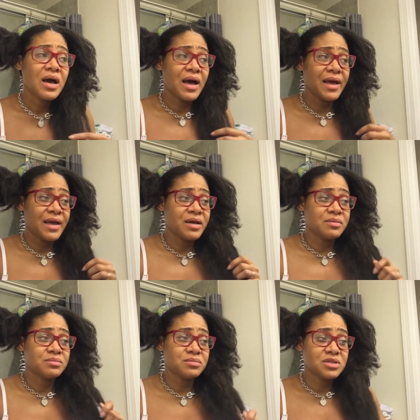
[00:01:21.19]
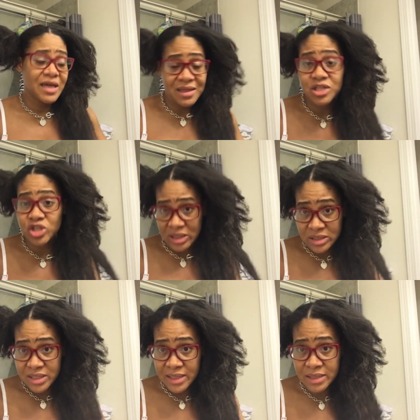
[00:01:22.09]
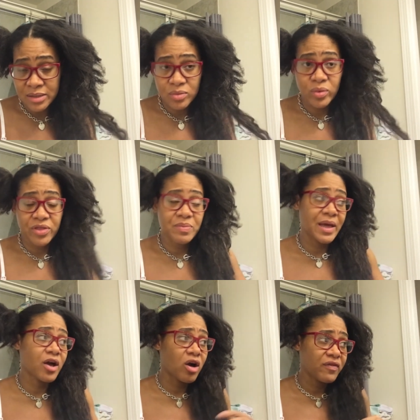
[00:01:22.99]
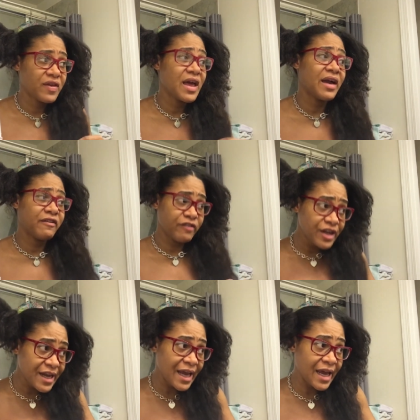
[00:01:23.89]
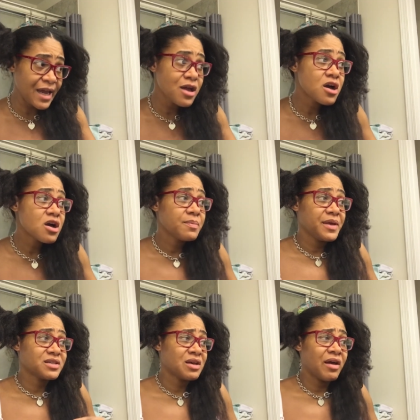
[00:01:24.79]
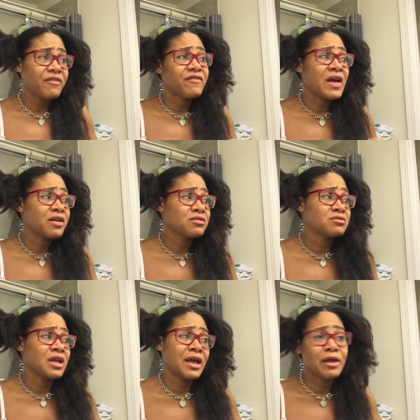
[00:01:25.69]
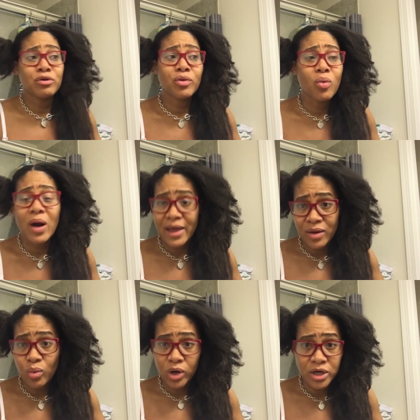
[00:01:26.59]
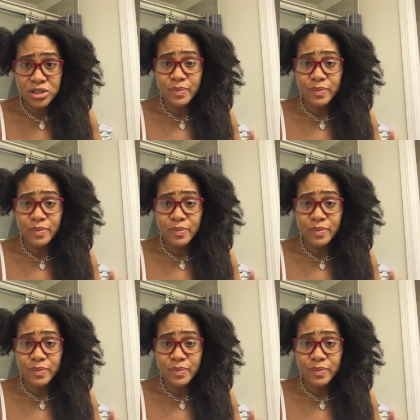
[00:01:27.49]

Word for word: I am taking the gelatin with my coffee every day because I have found, like, I don't know why it works,